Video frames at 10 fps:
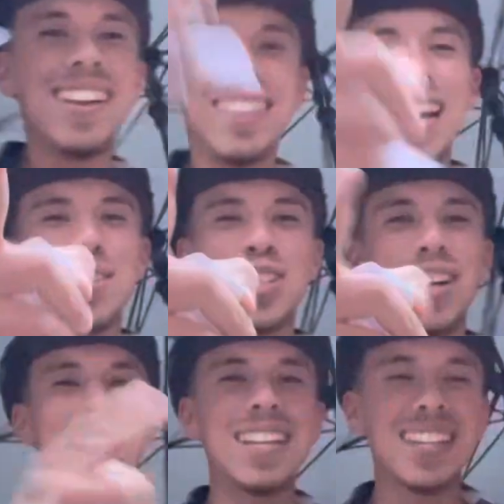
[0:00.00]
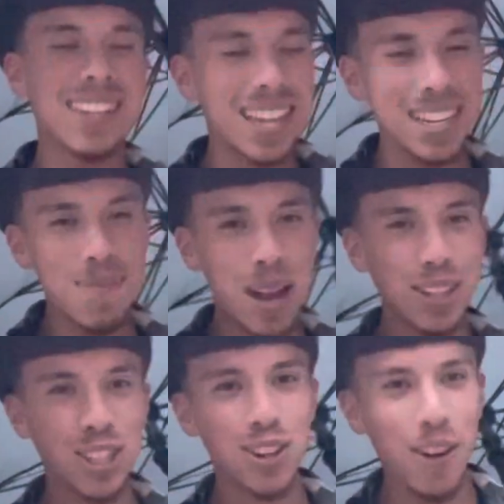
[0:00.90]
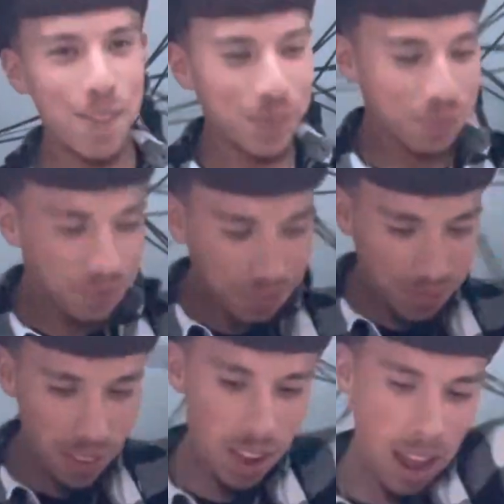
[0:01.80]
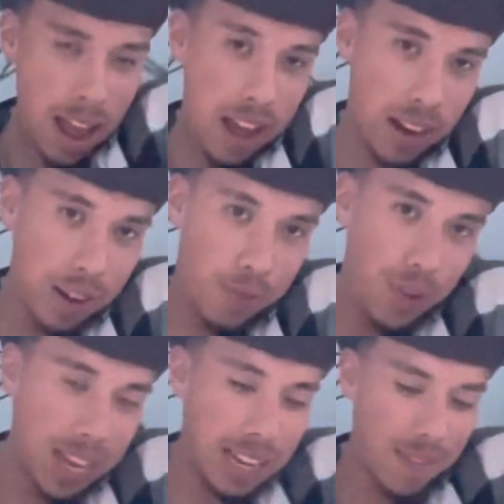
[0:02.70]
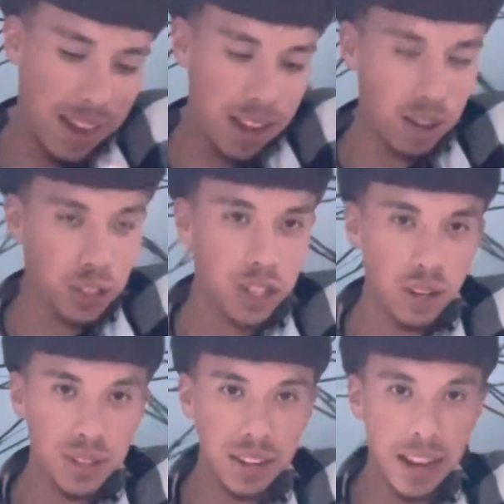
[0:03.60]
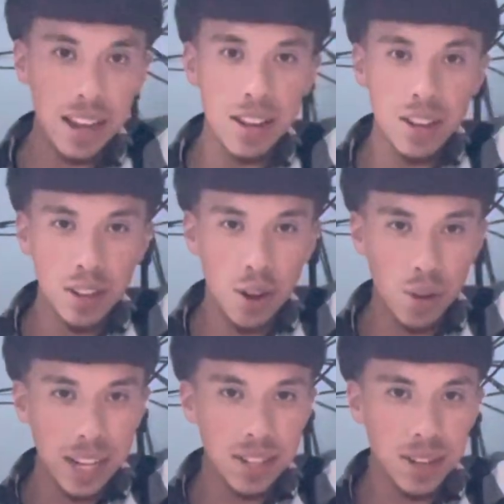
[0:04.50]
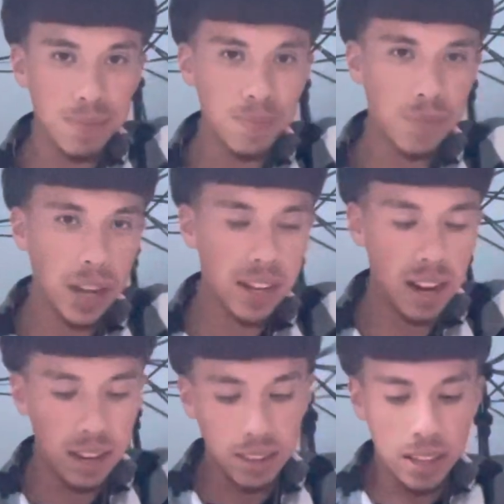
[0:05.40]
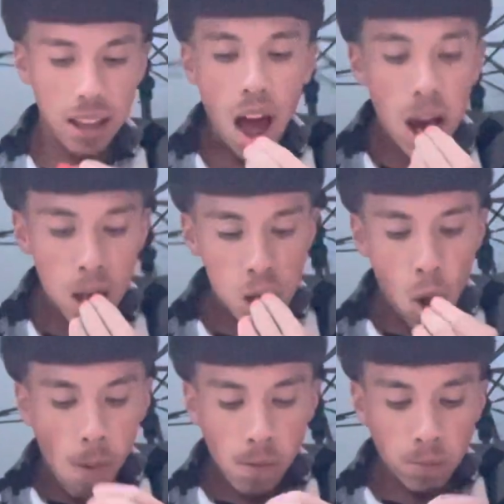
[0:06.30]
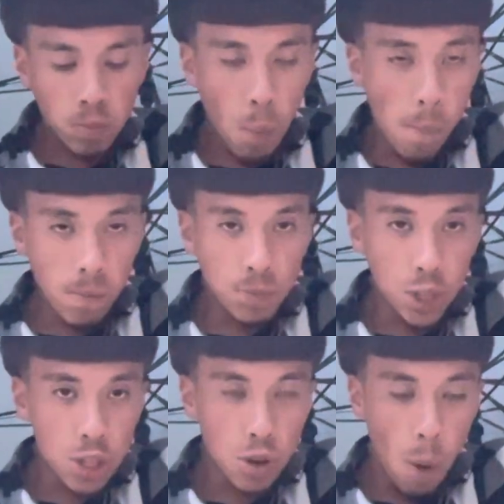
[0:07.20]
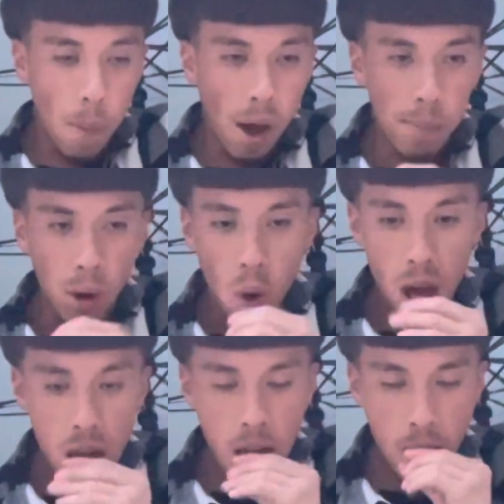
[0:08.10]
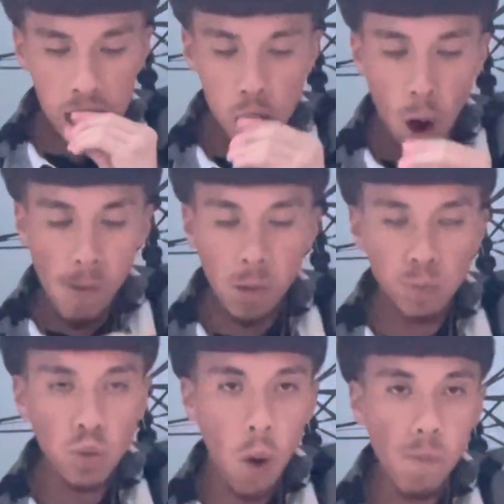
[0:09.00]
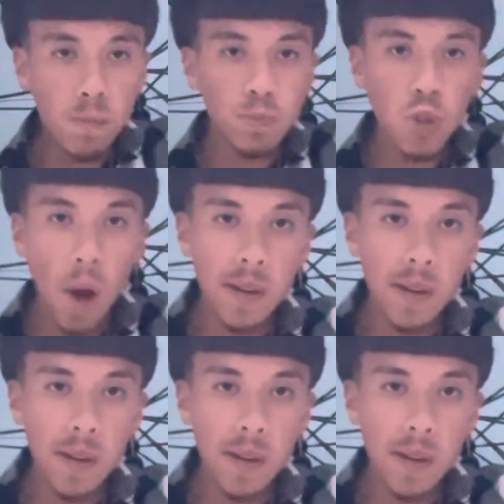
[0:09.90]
That's what your height says about you. And if you guys have any hot Cheetos today, go get some. Vayan a la tienda. Mmm, they're so bomb, bro. Mmm.